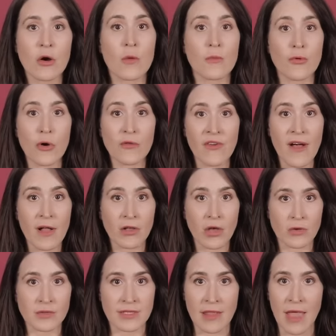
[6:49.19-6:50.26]
Her profile
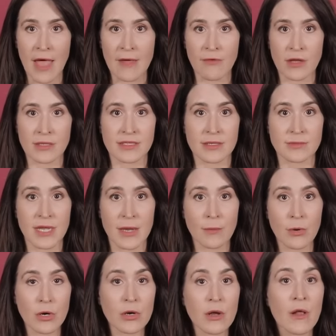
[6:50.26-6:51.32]
goes live on
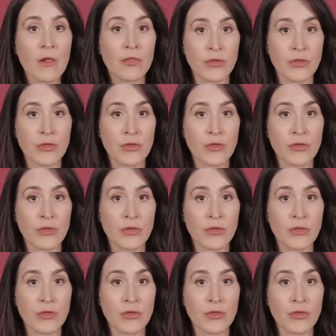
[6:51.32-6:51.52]
September